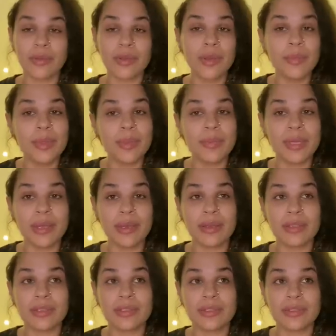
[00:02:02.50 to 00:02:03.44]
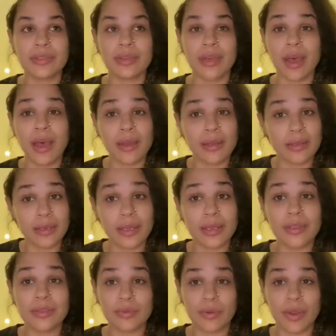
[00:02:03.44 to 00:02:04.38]
Could be because the
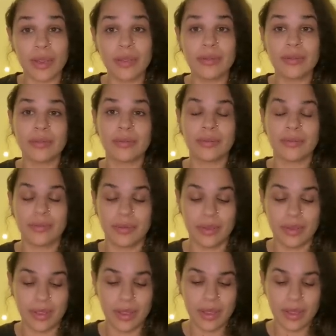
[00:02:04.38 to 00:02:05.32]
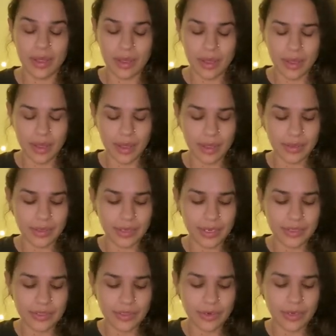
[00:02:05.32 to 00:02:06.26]
holidays, right?
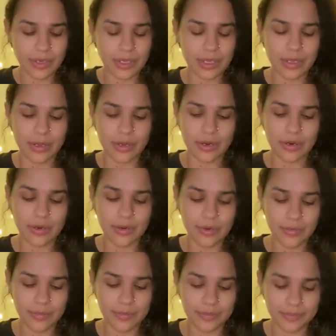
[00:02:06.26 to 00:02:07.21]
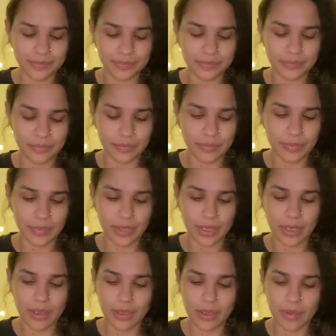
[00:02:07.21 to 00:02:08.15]
Holidays are here.
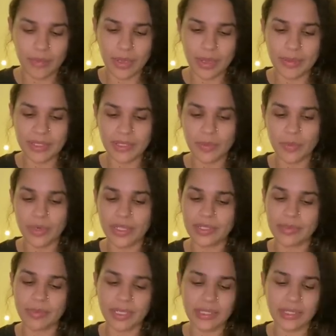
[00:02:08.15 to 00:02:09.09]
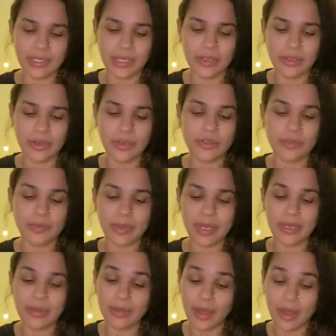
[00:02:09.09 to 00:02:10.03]
Maybe someone is missing,
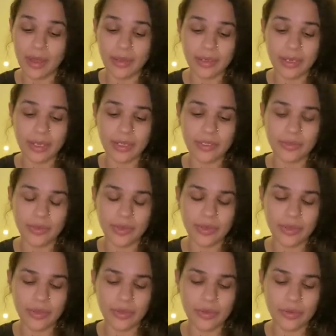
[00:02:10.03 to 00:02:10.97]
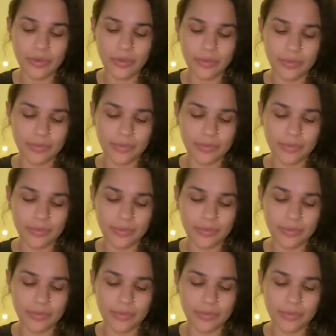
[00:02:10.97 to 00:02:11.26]
spending the holidays with you.